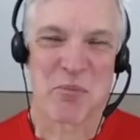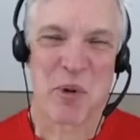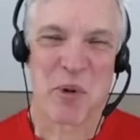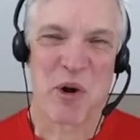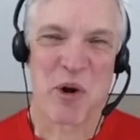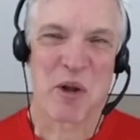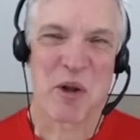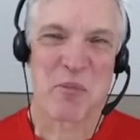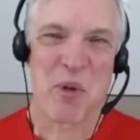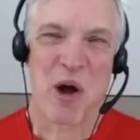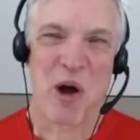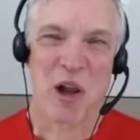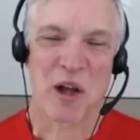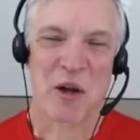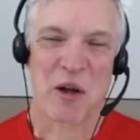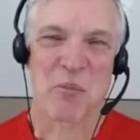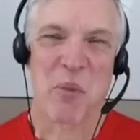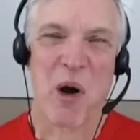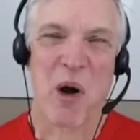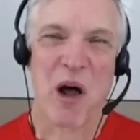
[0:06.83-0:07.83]
Bernie Pawlik,
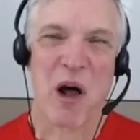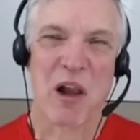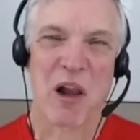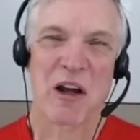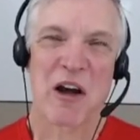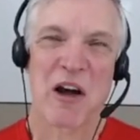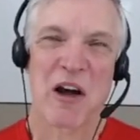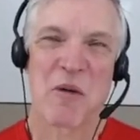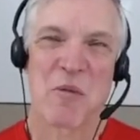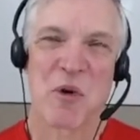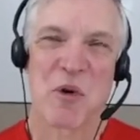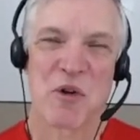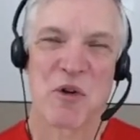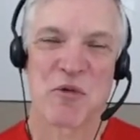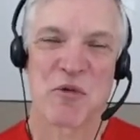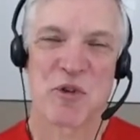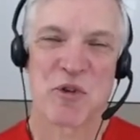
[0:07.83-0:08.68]
Pawlik Automotive.